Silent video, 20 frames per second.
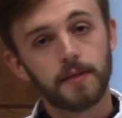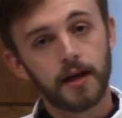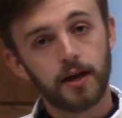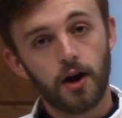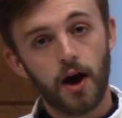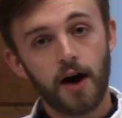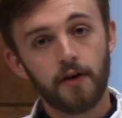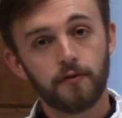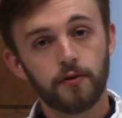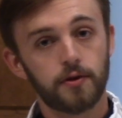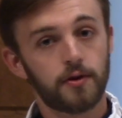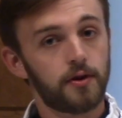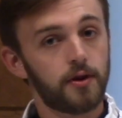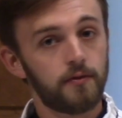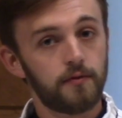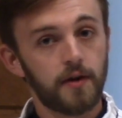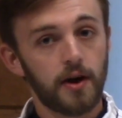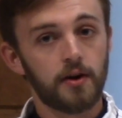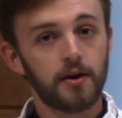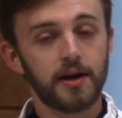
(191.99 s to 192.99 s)
and offer
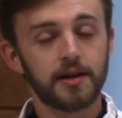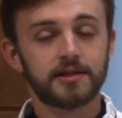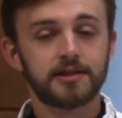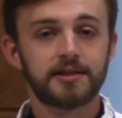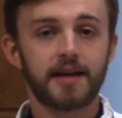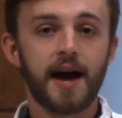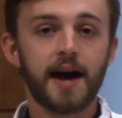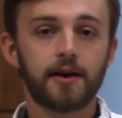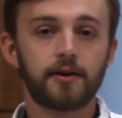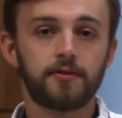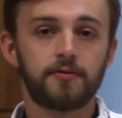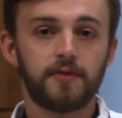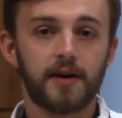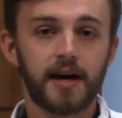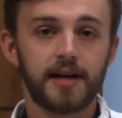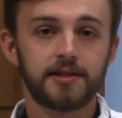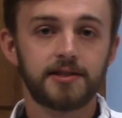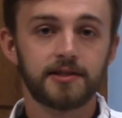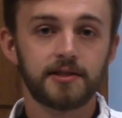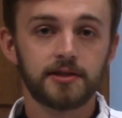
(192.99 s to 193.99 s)
various
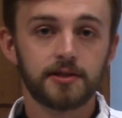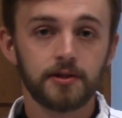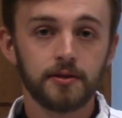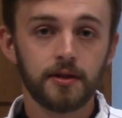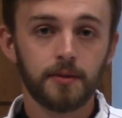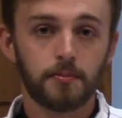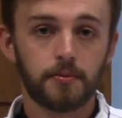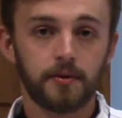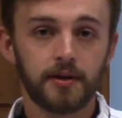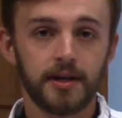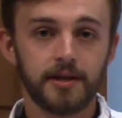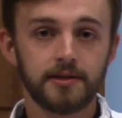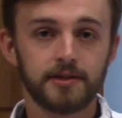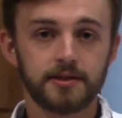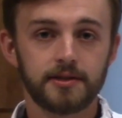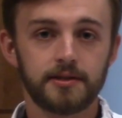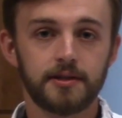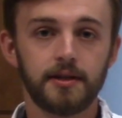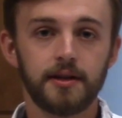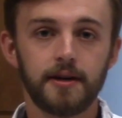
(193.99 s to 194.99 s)
sacrifices to the
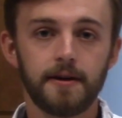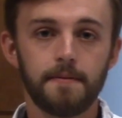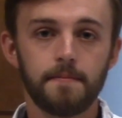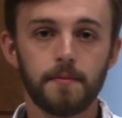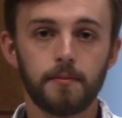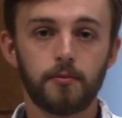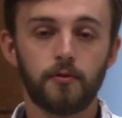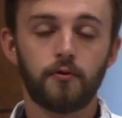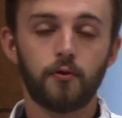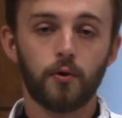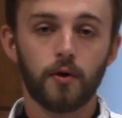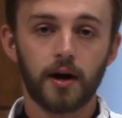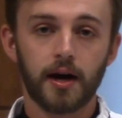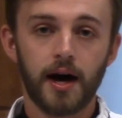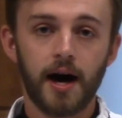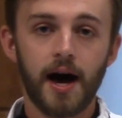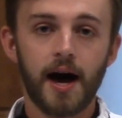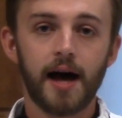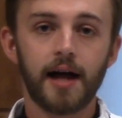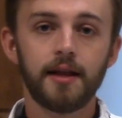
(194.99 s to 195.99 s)
priests before
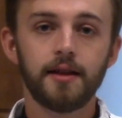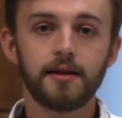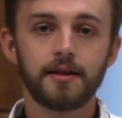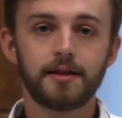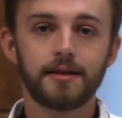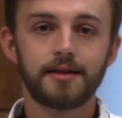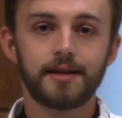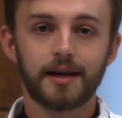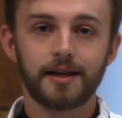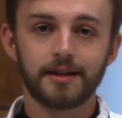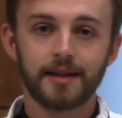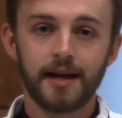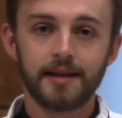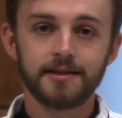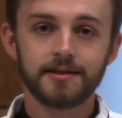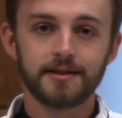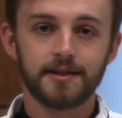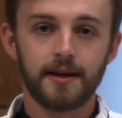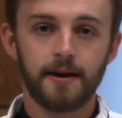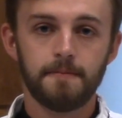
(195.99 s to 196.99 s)
God to
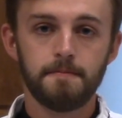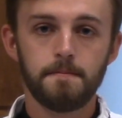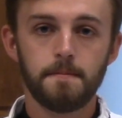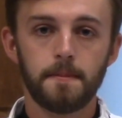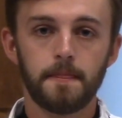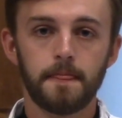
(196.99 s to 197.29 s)
cleanse them.